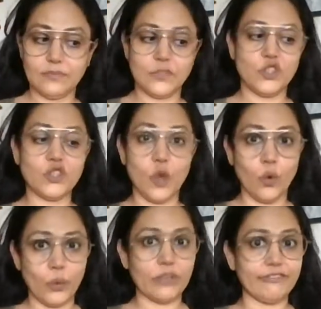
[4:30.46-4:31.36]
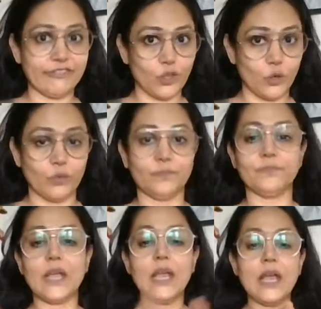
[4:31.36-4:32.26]
just go with the flow.
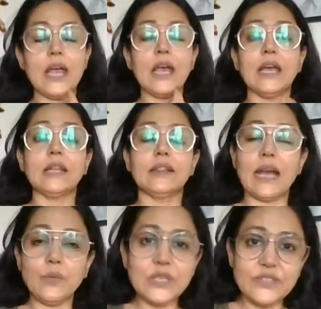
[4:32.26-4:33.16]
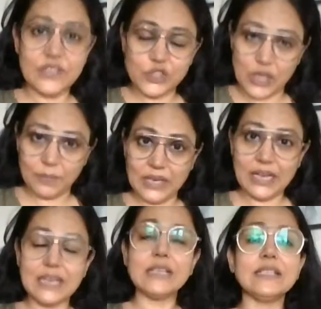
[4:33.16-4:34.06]
That was for
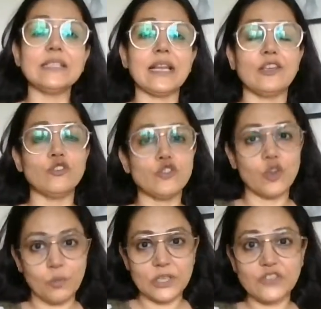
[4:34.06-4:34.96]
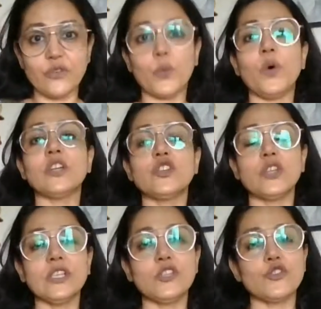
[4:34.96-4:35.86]
Geminis. Thank you so much for
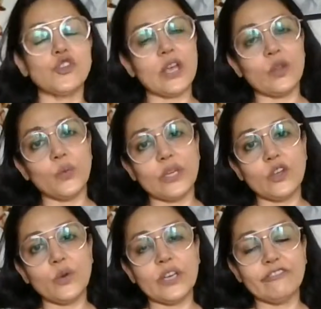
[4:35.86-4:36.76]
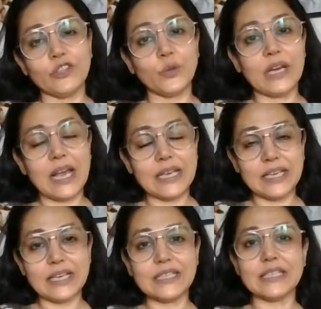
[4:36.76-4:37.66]
watching. Do share the video if you like
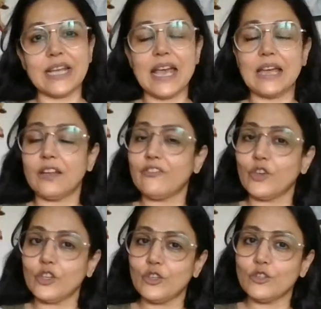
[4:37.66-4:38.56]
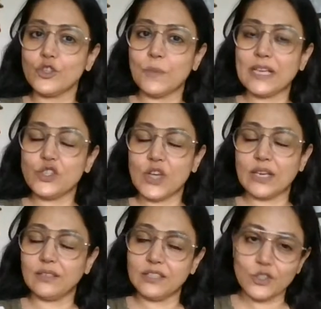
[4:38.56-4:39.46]
it. And if you're new to my
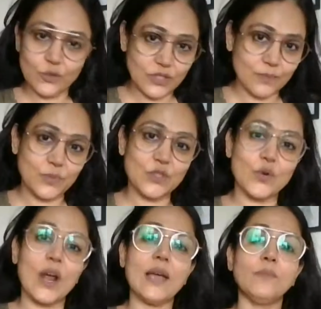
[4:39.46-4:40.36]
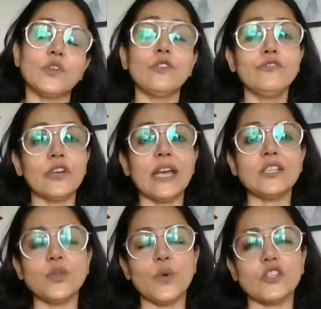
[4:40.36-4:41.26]
channel, do subscribe. Don't forget
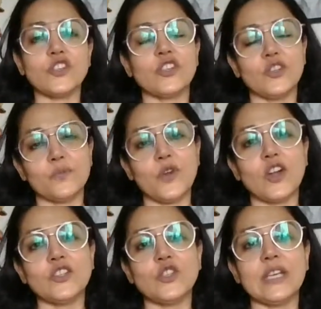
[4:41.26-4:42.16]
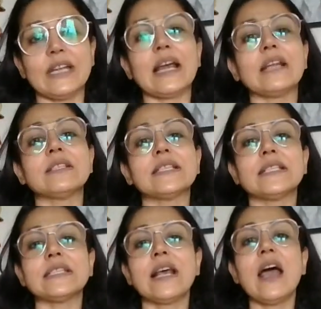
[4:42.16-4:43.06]
to watch the numerology analysis